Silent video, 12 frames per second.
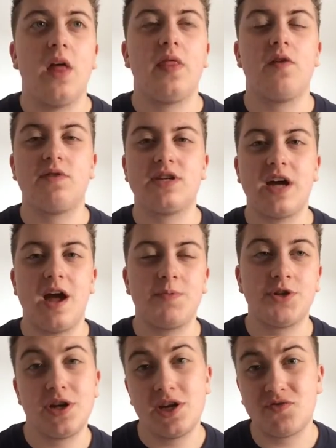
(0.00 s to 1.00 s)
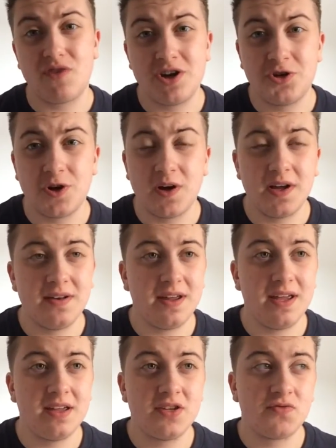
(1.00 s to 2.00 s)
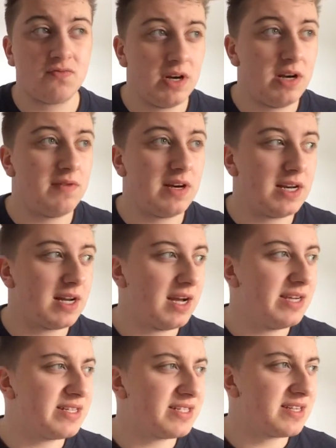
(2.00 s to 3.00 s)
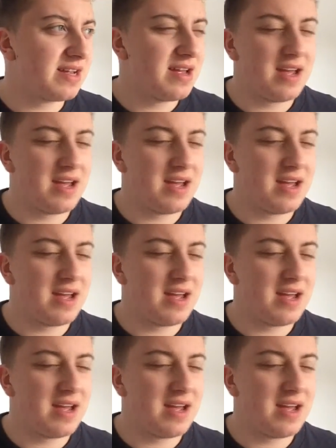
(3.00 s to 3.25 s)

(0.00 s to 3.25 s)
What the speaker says: The receptionist, Richard, is really nice,